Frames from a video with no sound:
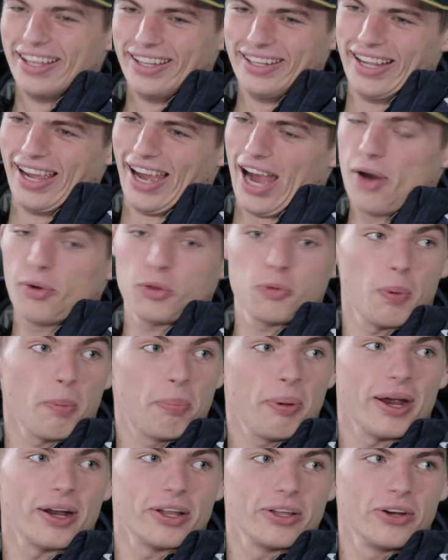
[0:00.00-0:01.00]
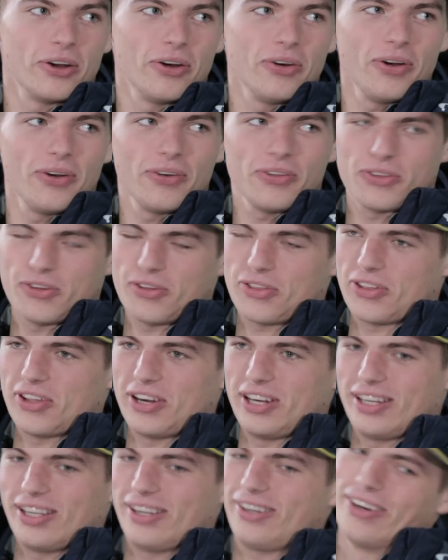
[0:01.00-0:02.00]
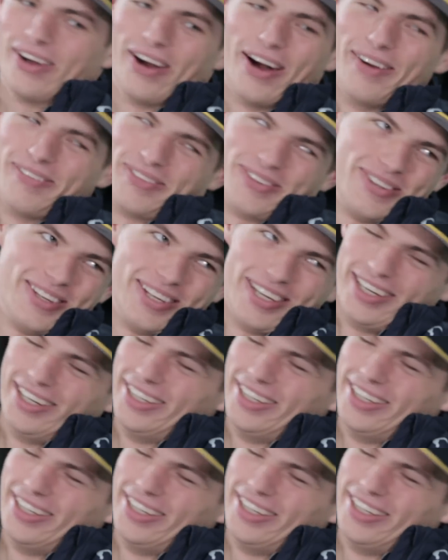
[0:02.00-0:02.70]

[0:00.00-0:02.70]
Yeah, I was prepared. I was just sitting there. No, I'm just.